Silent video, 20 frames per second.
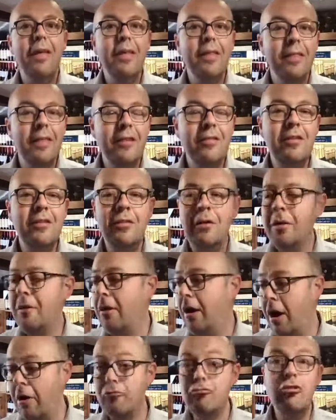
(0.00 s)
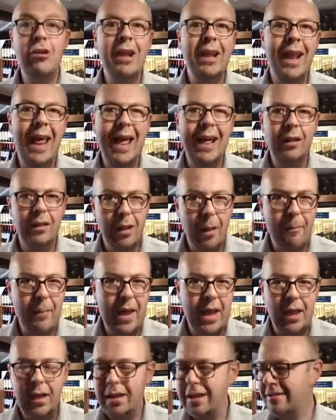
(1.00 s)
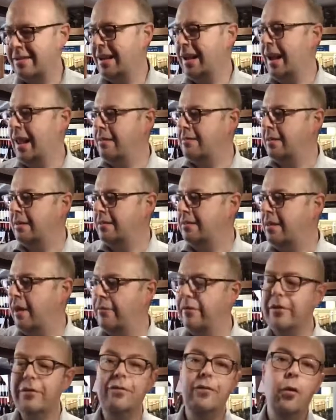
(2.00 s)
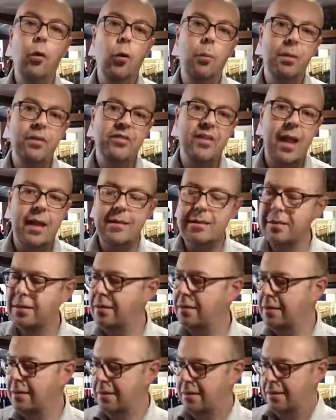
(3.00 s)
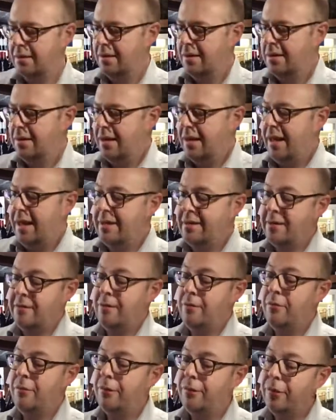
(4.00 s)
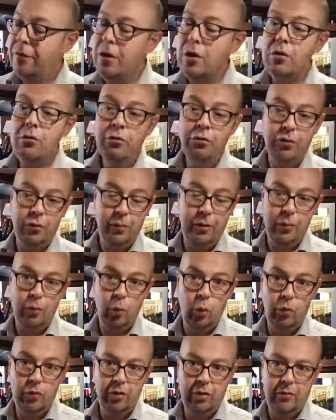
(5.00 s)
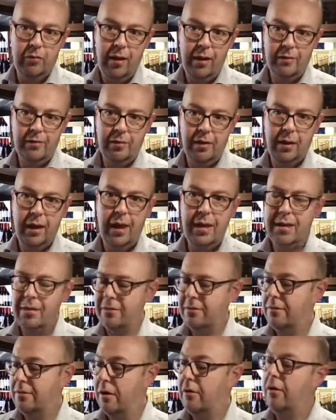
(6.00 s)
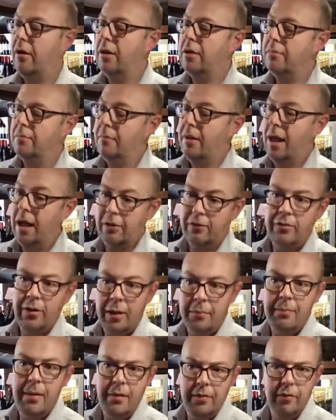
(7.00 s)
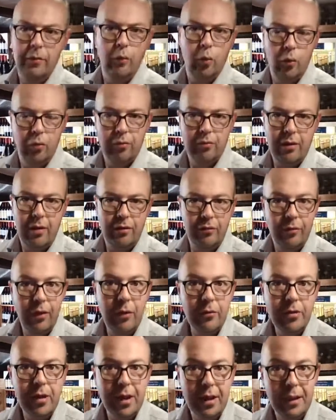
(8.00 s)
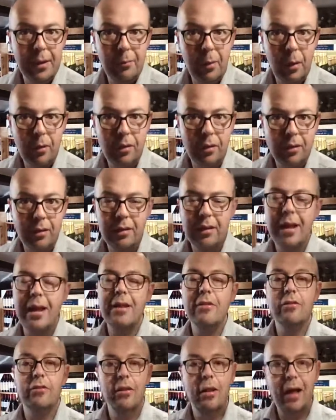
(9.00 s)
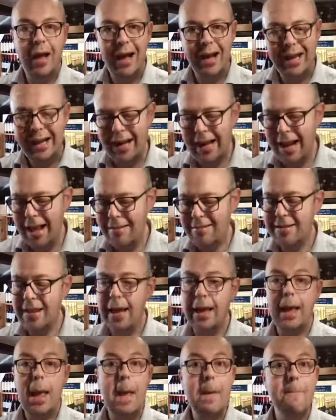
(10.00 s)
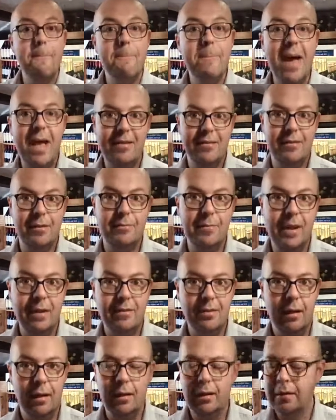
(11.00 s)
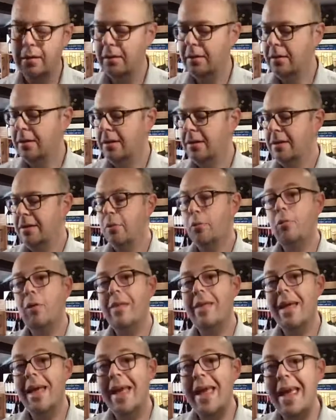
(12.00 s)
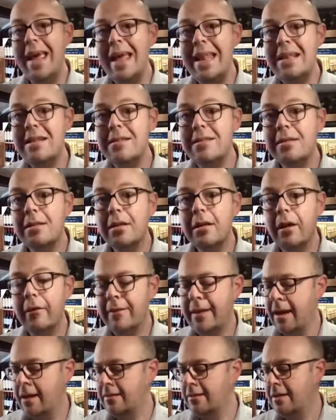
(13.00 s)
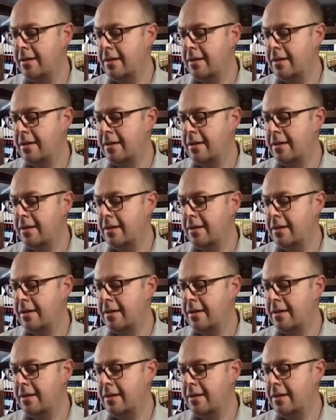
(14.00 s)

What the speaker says: This is a real ale, a beer. It's a classic stuff. It's 4%. It is infused with watercress, okay? There aren't actually bits of watercress floating in the bottle. It's a classic best bitter with a hint of that